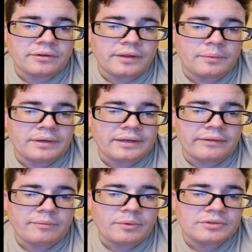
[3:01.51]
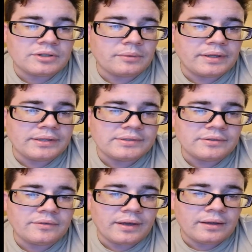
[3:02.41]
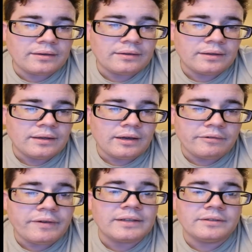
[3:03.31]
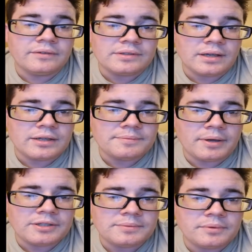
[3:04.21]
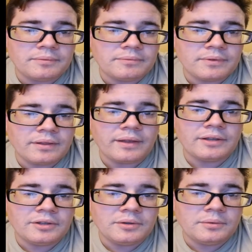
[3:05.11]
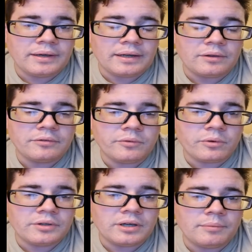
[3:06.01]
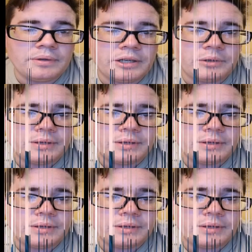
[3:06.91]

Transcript: that we can have the most cohesive and effective design as possible. Thank you, and I look forward to updating you